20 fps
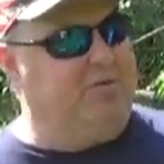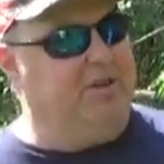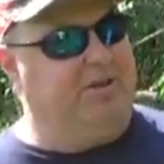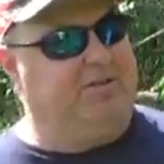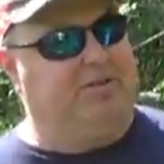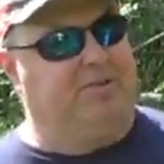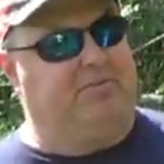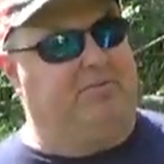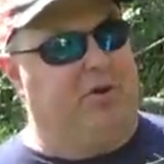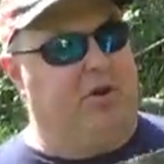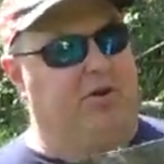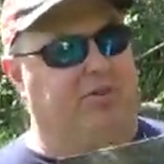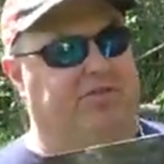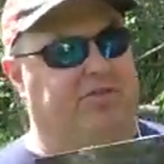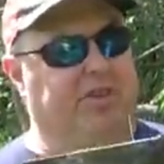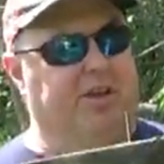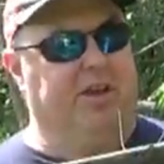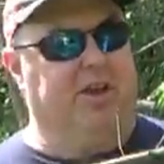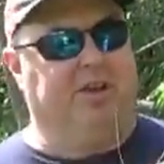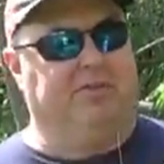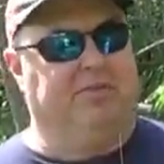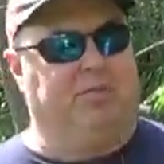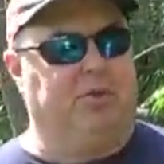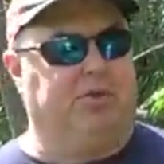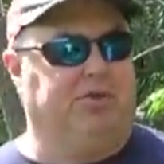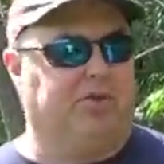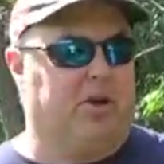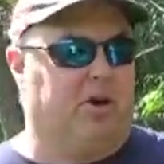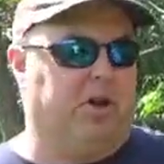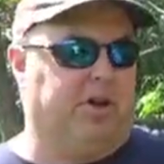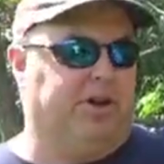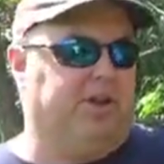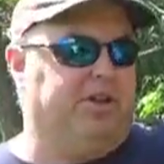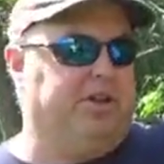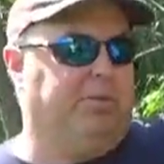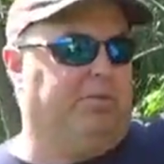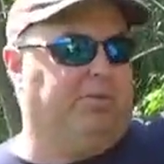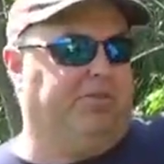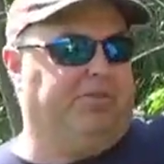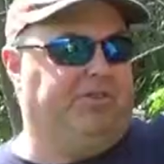This first thing's what's called a
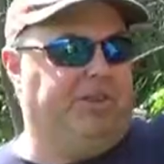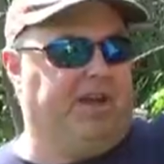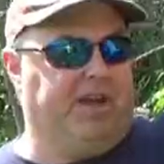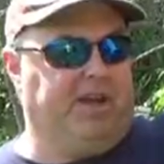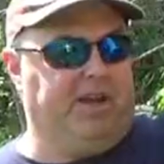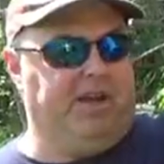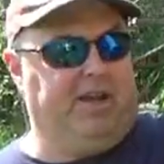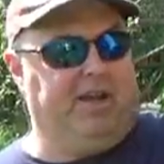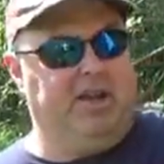dibble stick.